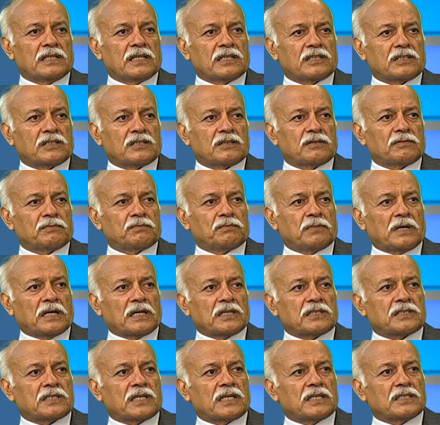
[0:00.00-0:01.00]
that
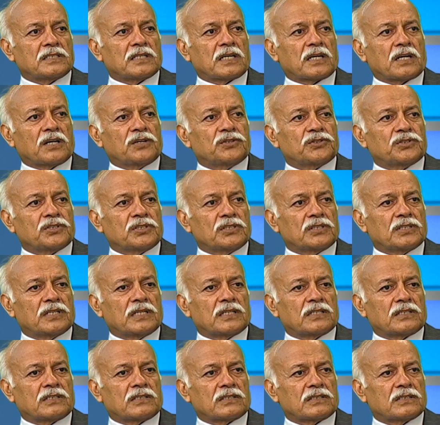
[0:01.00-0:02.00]
Pakistan is a country
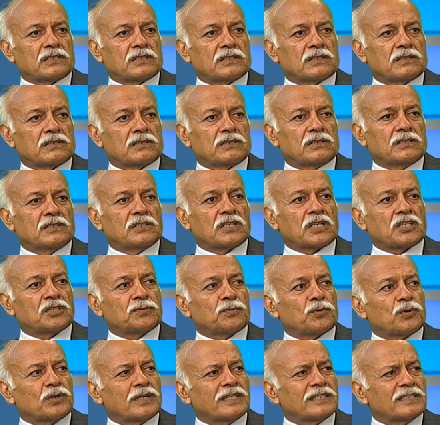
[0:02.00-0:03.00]
that is
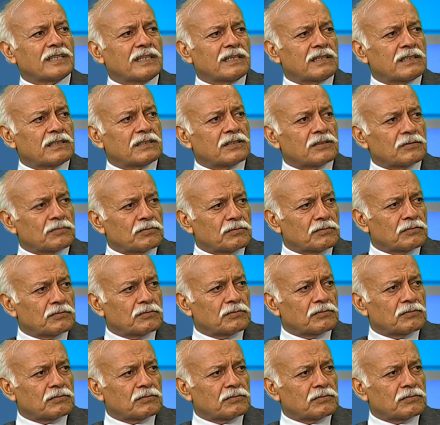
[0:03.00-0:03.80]
exporting terrorism.